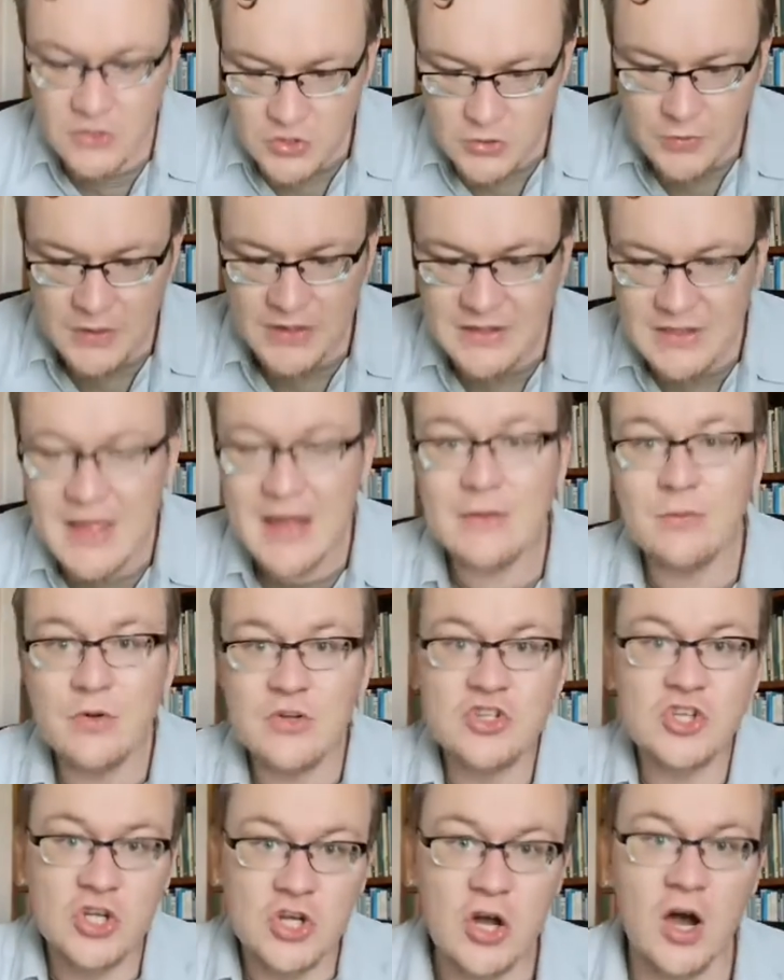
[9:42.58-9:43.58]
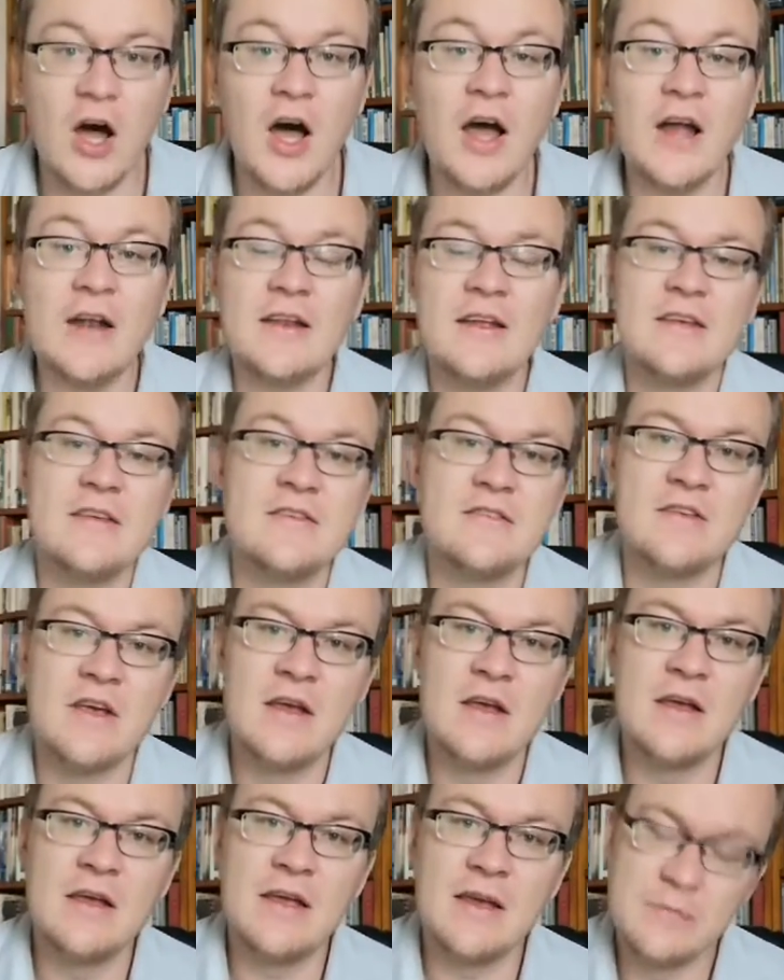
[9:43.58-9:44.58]
Doing that which God
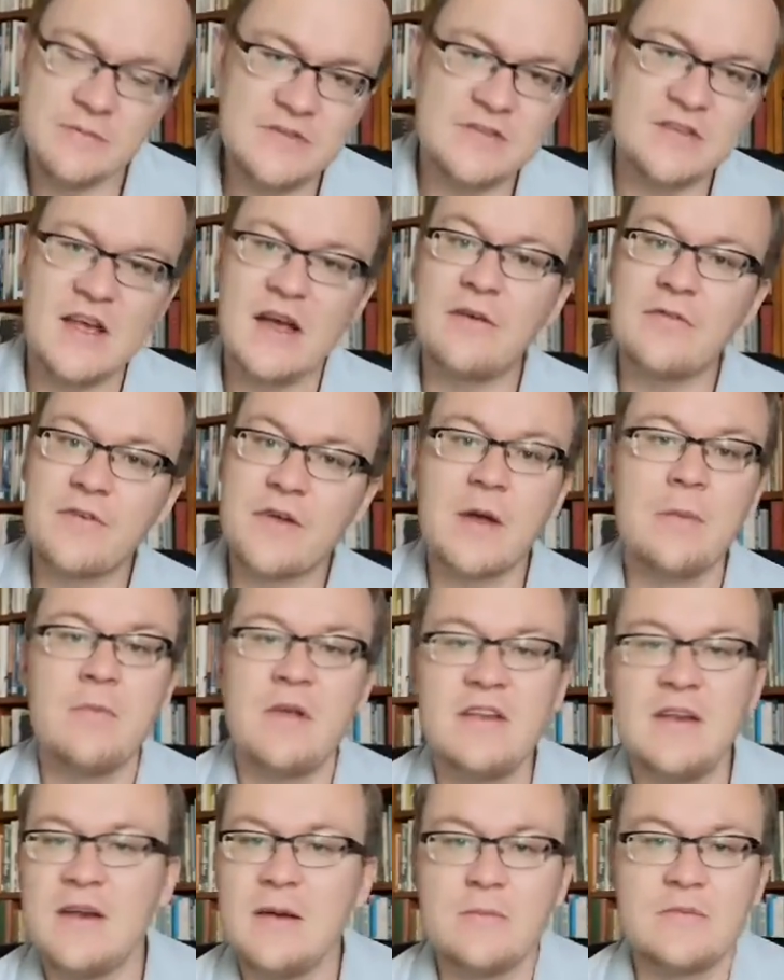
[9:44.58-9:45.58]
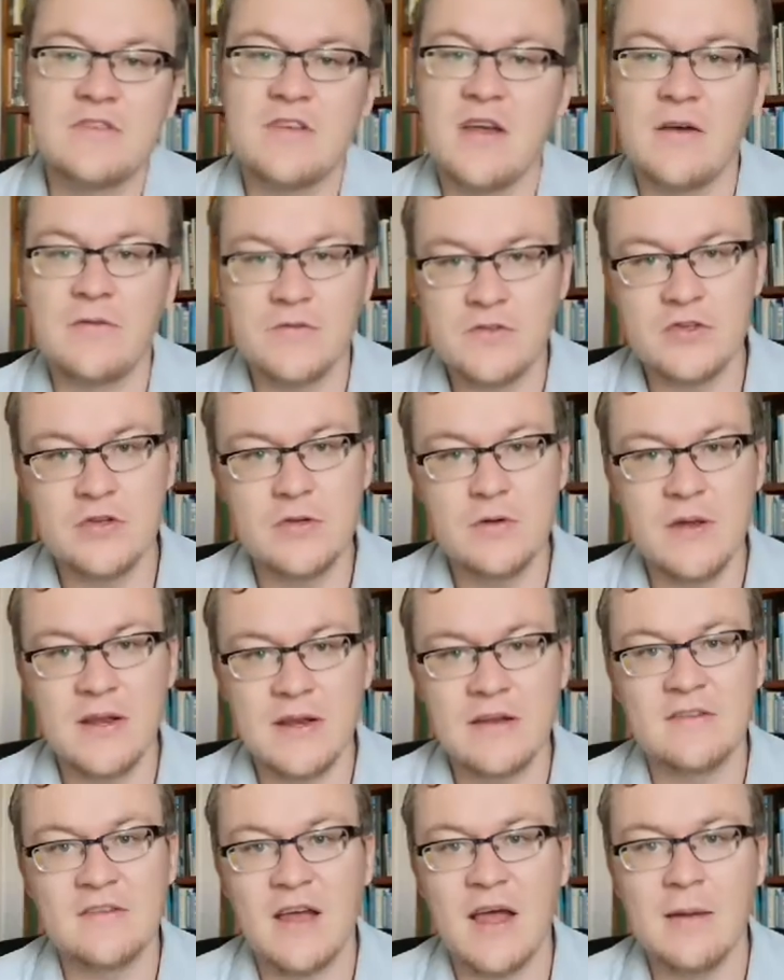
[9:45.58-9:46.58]
is Himself committing Himself to
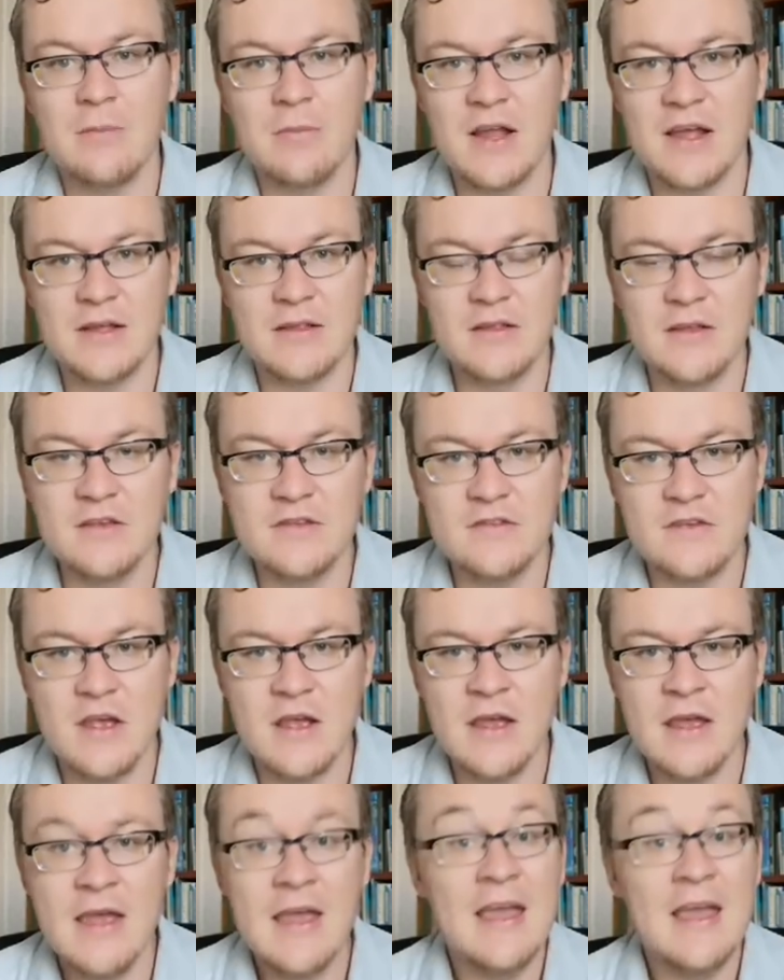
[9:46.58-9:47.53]
in a time like this?